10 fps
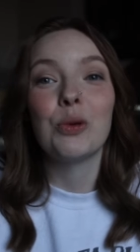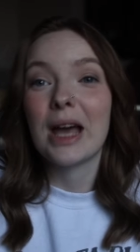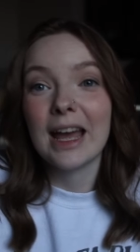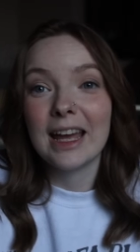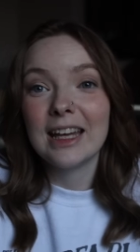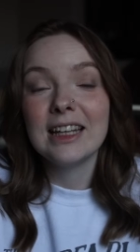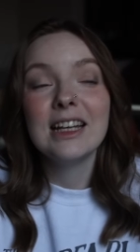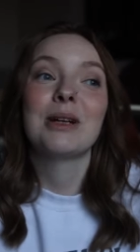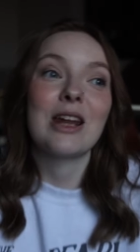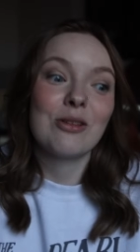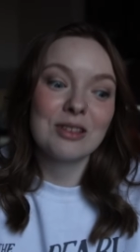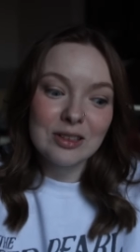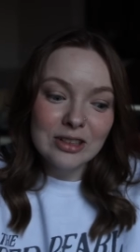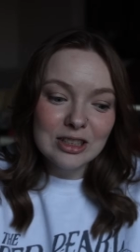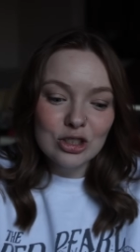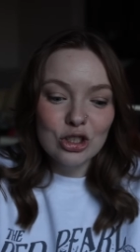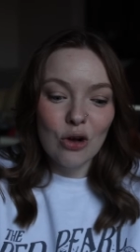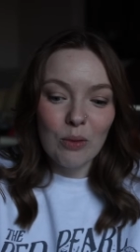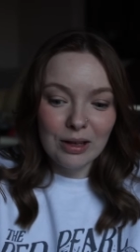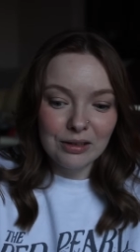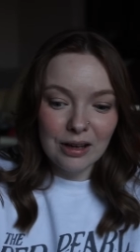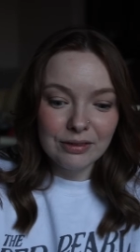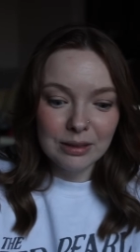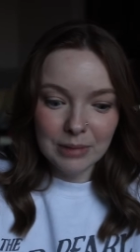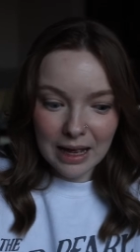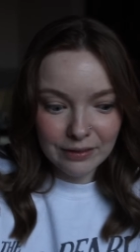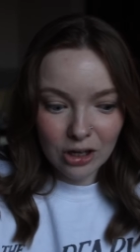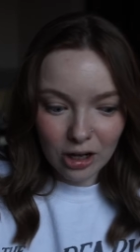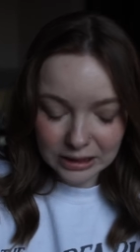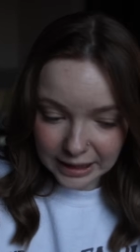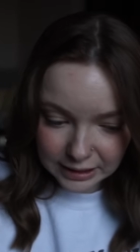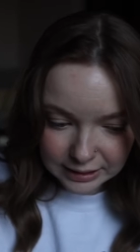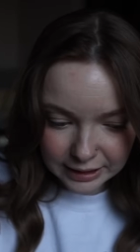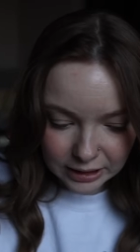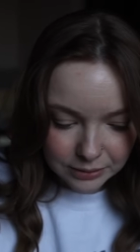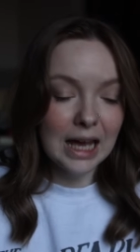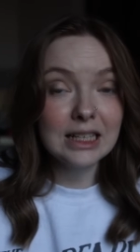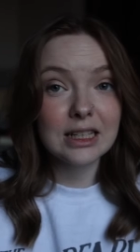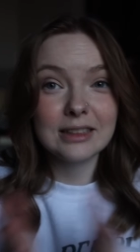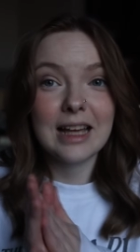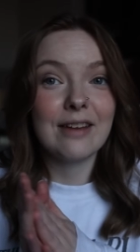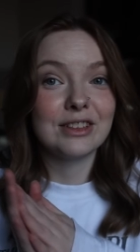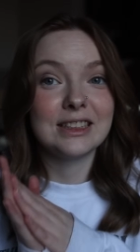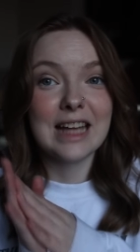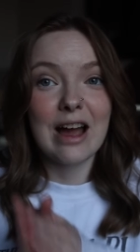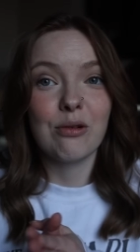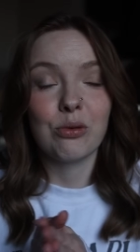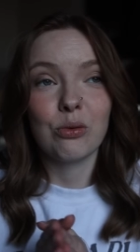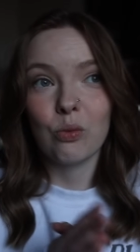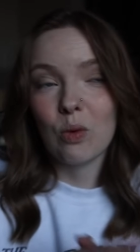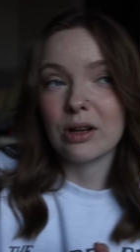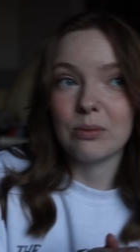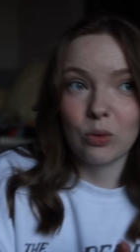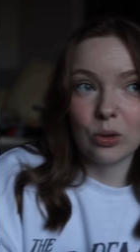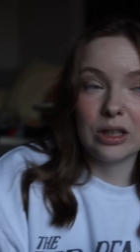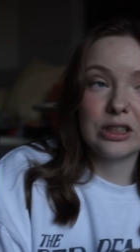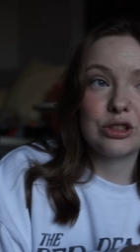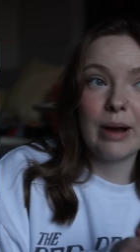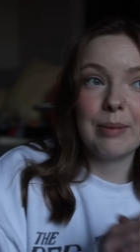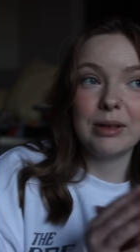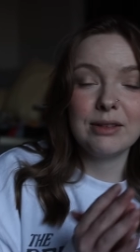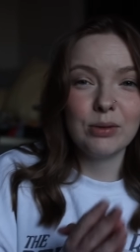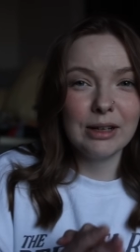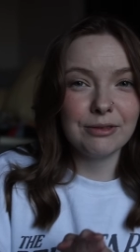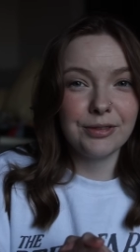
okay. But I know the series is so well loved. I'm having hot takes here. That does have us down one more. So I believe we're at